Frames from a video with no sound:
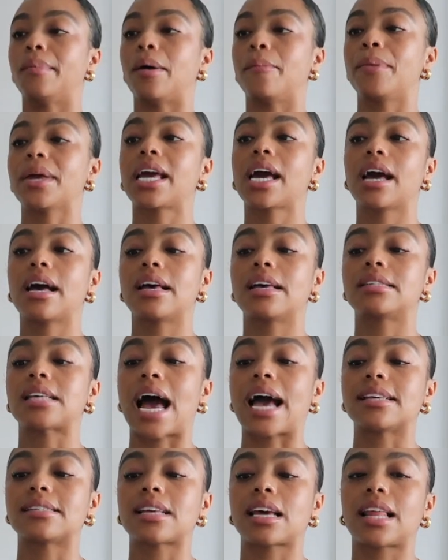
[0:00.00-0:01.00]
Because
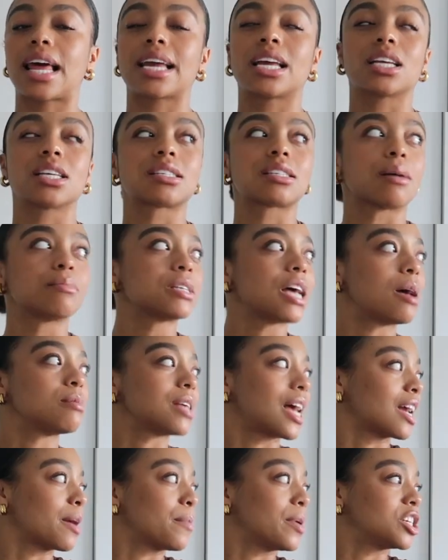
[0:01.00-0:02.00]
I say like, sometimes
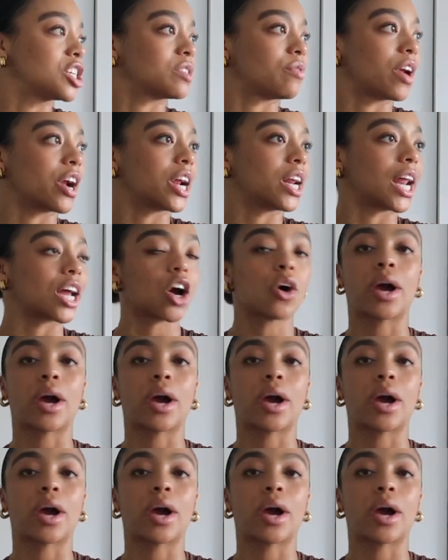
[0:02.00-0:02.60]
I could be just very like,